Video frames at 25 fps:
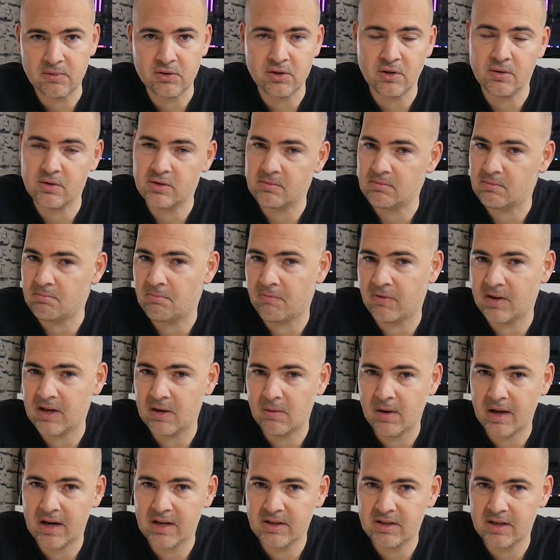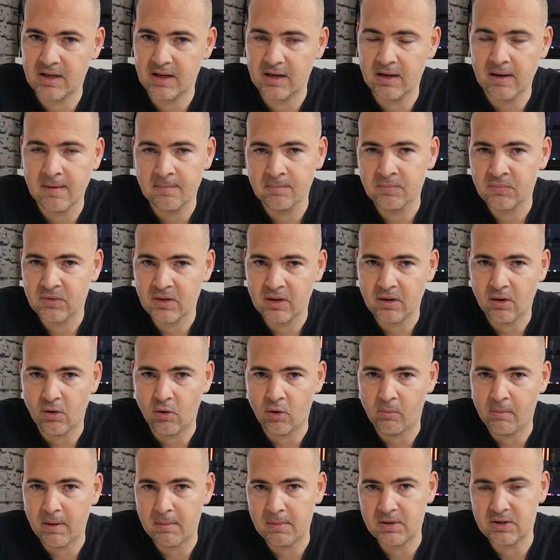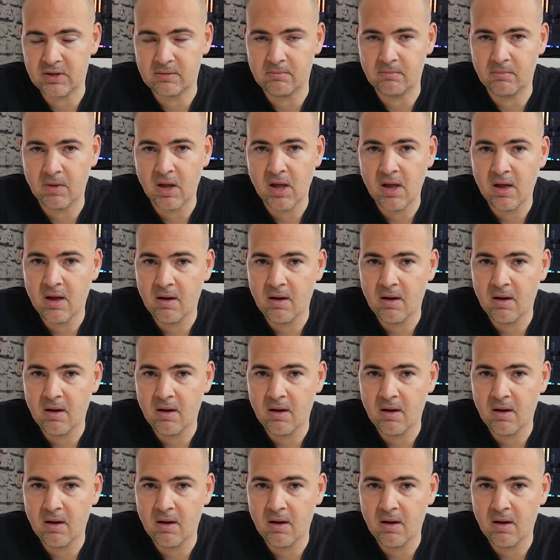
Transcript: do some video editing, or maybe some